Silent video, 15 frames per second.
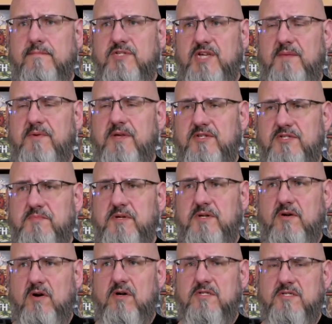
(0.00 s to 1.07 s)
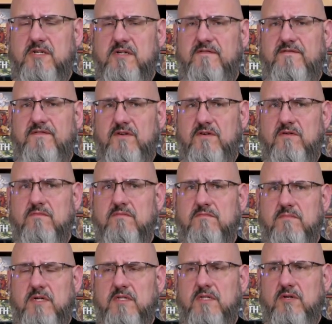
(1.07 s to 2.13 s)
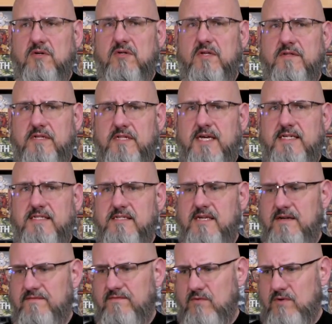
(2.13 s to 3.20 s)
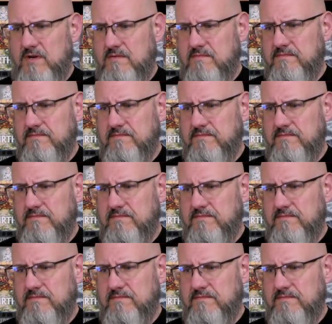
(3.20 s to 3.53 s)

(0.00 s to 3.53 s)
Champions of Midgard is going to feel a little on the light side for you.